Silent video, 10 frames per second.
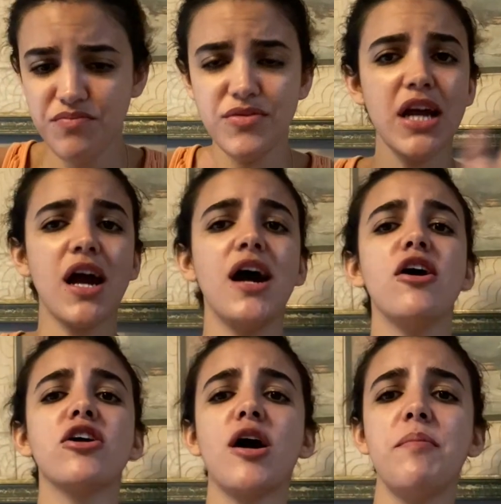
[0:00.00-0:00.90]
They got
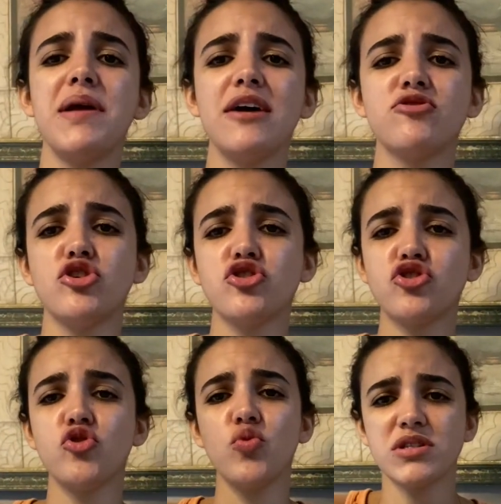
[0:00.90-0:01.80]
her coming out the
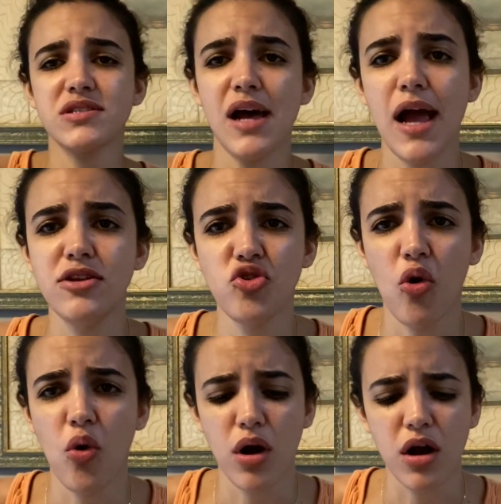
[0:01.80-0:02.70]
suicide
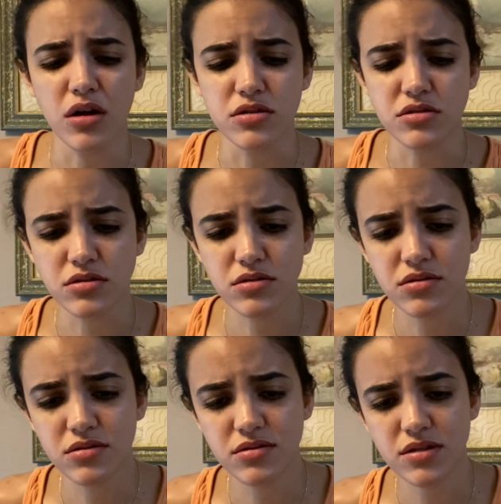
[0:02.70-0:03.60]
doors.
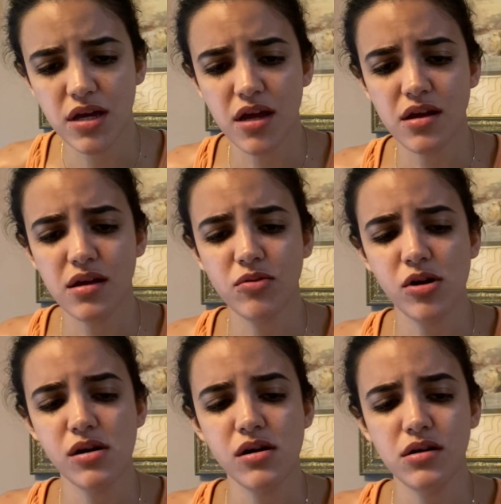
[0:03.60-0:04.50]
Damn,
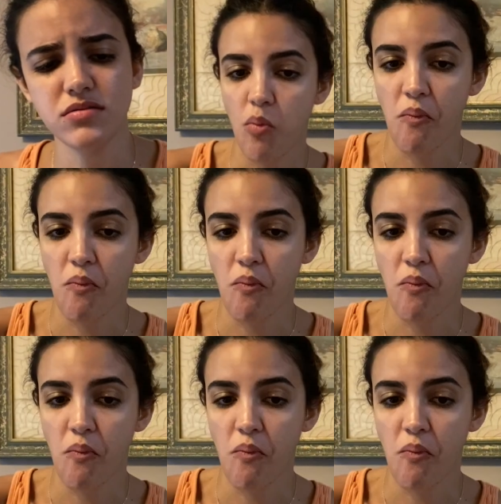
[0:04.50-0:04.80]
girl.